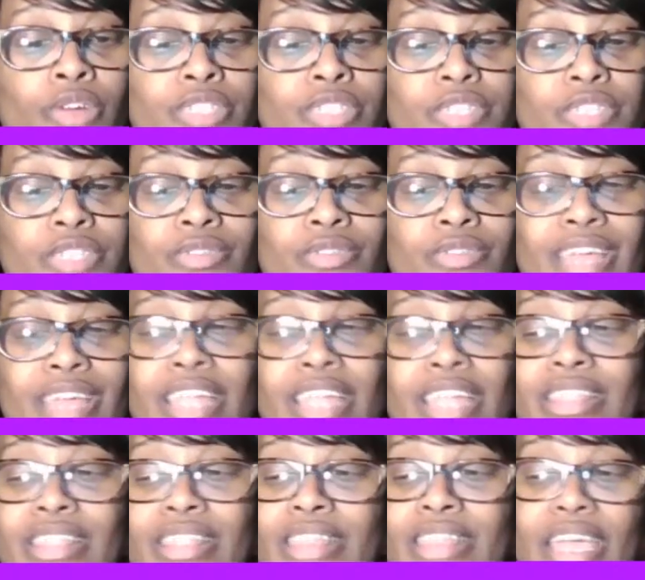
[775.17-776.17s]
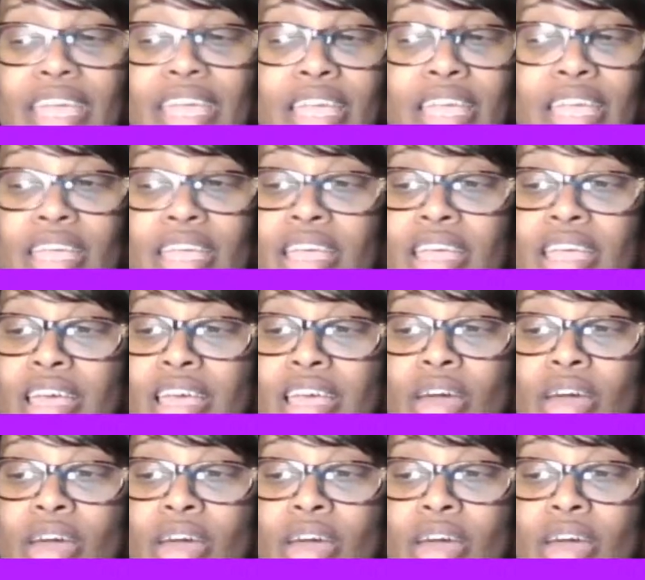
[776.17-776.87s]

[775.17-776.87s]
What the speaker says: on to, and they